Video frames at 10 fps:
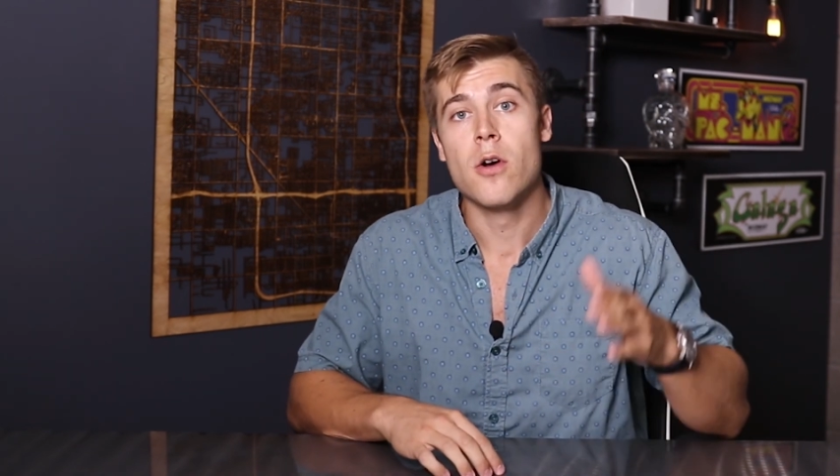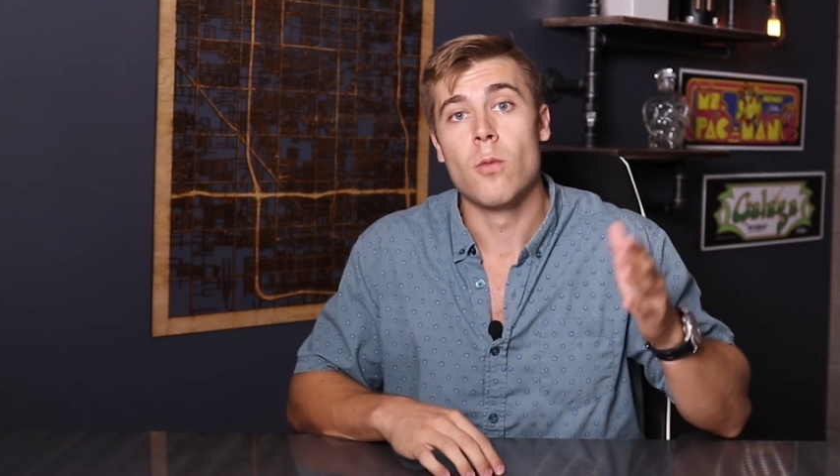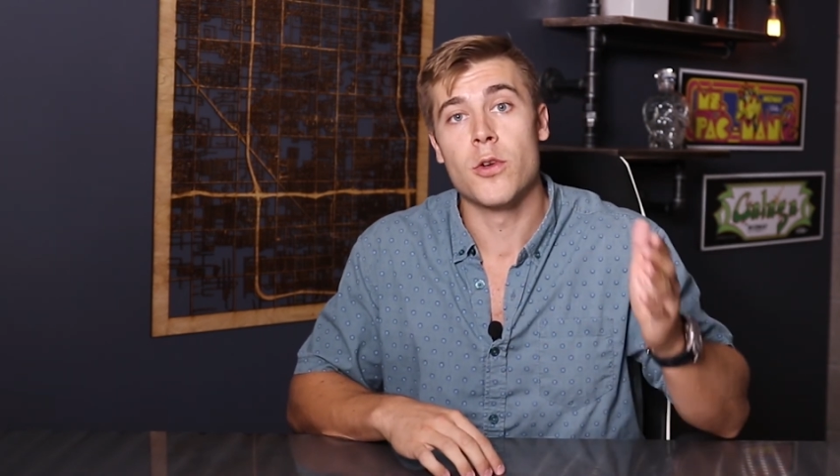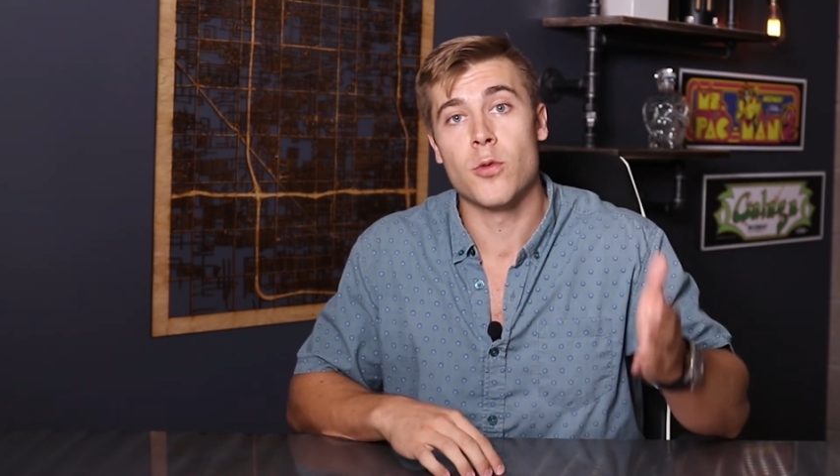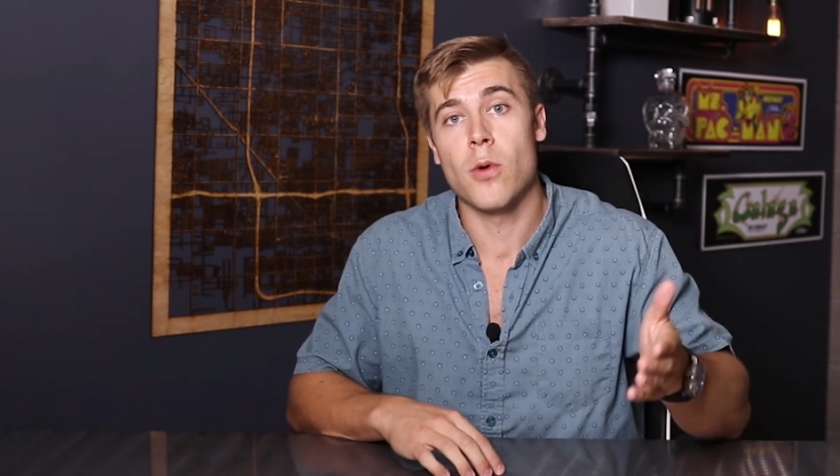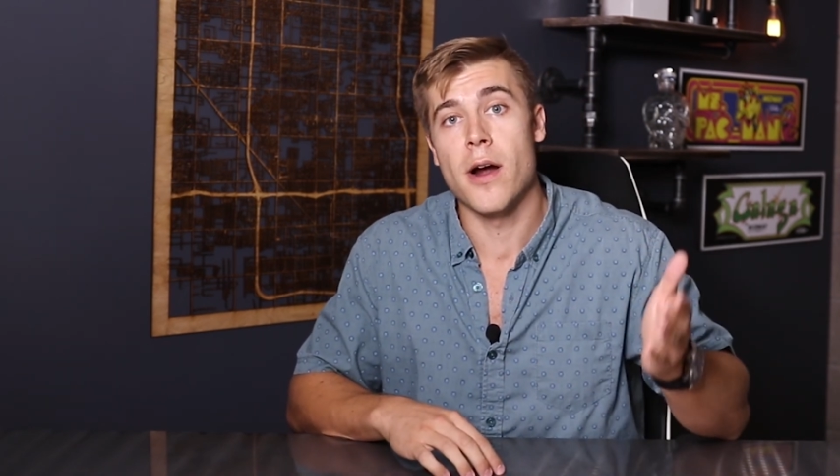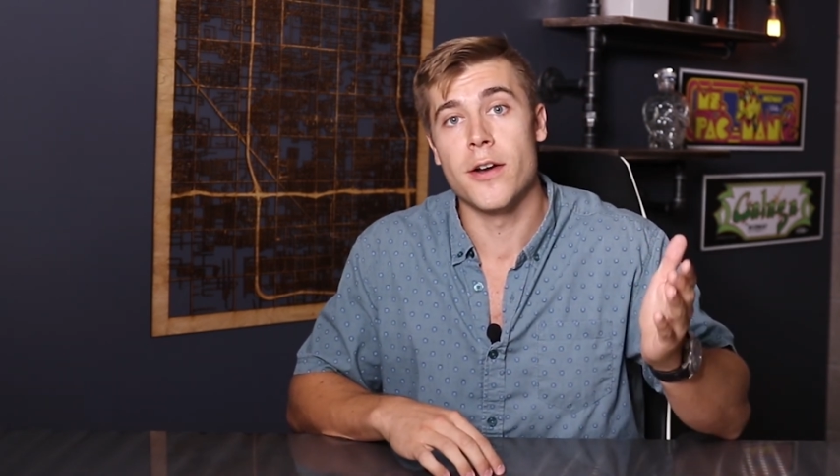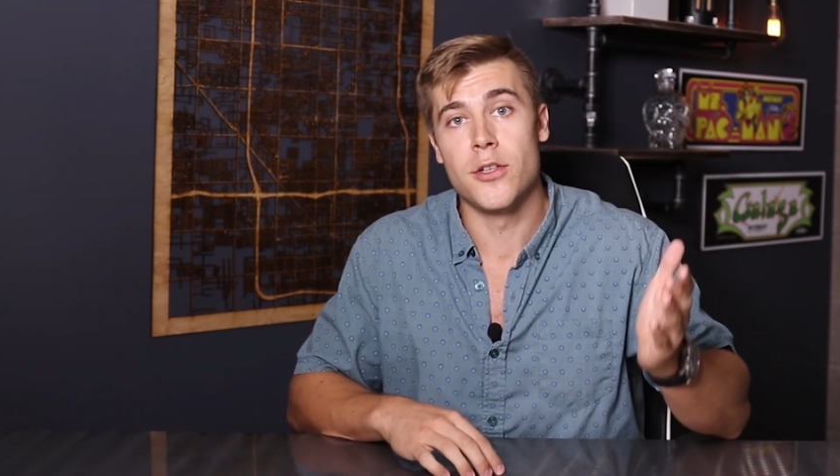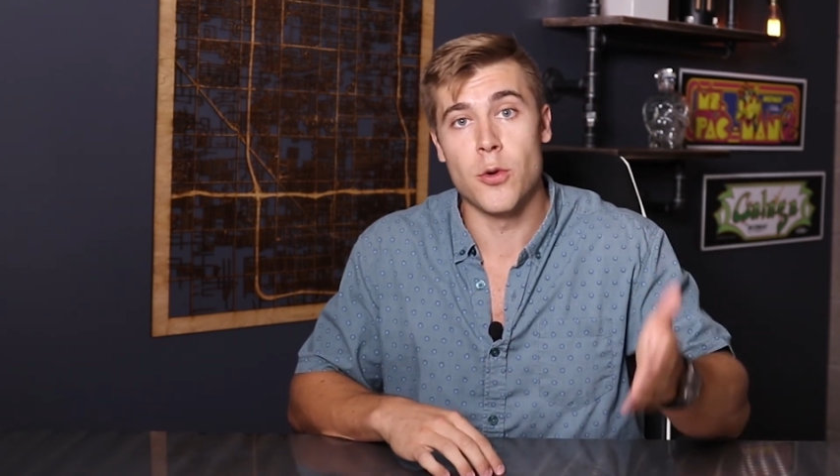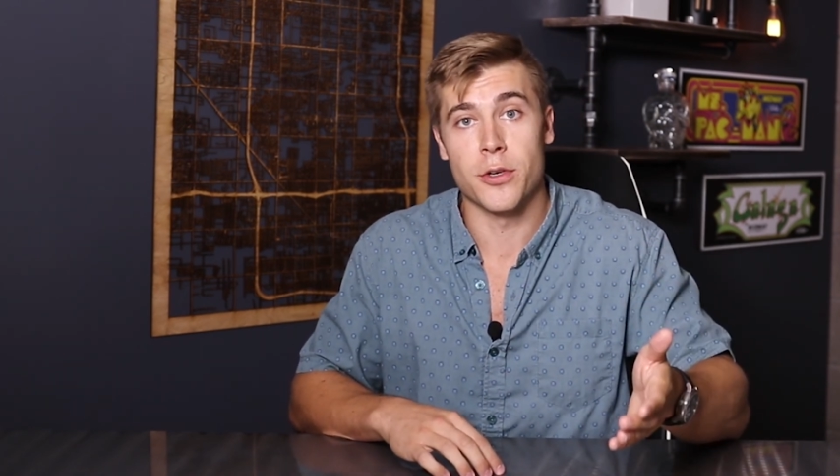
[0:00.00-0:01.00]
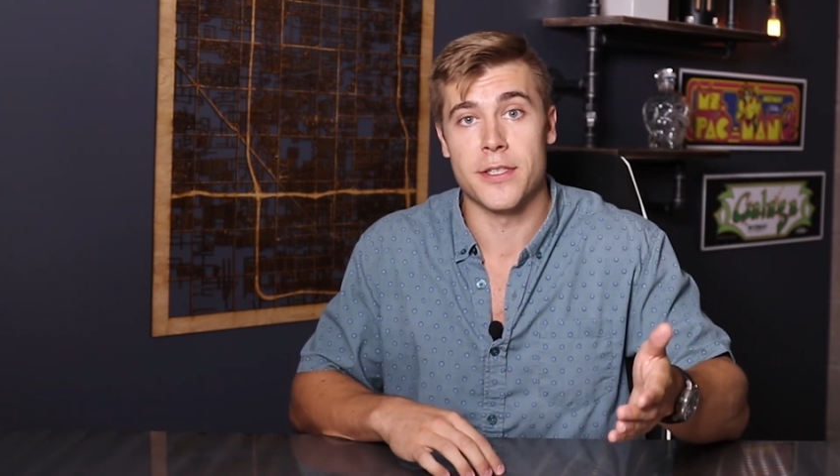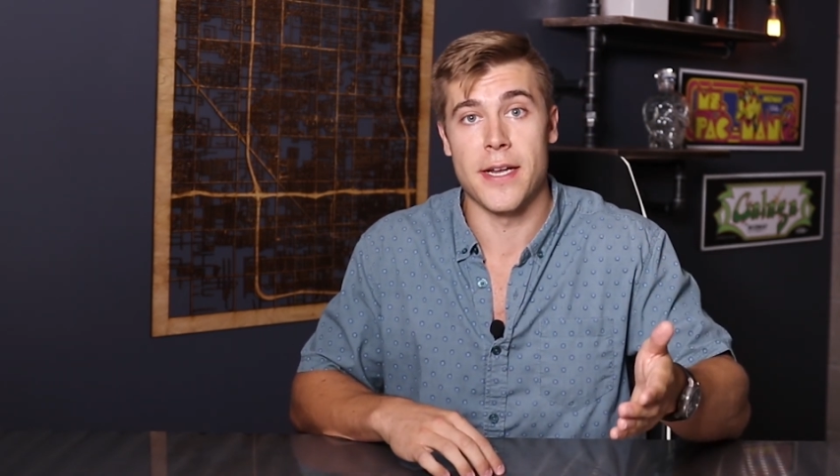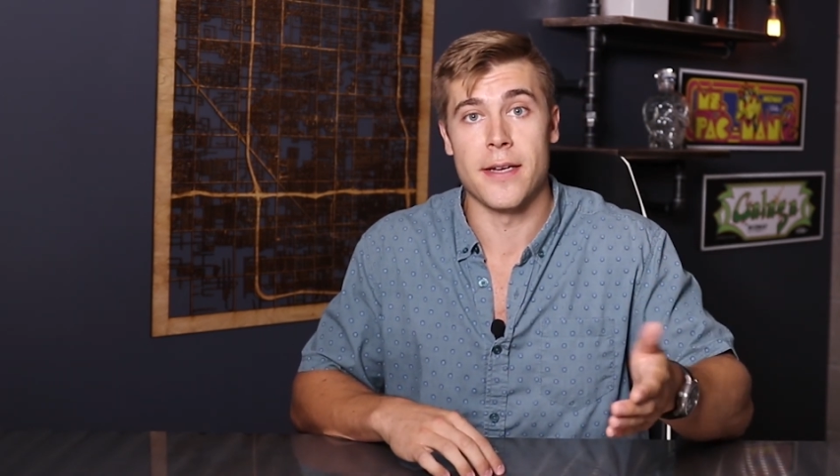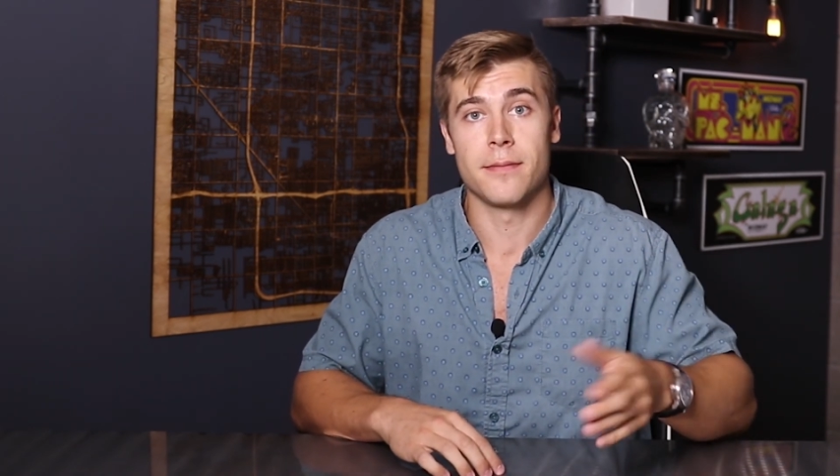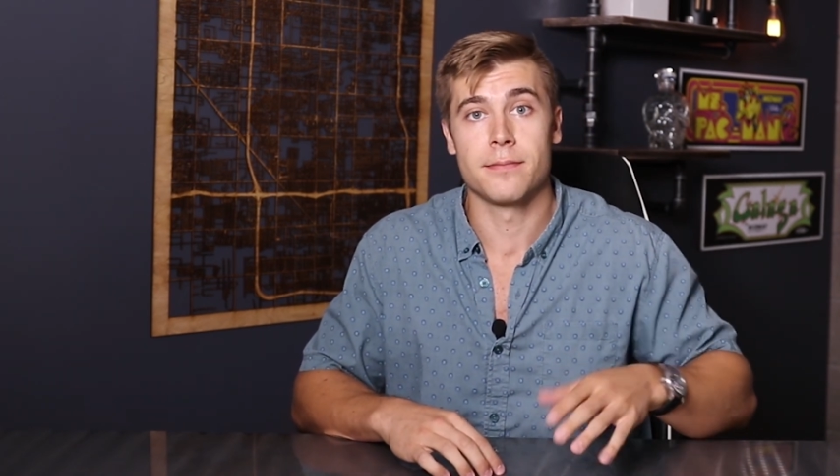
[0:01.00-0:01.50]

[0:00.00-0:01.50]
what's required in your state.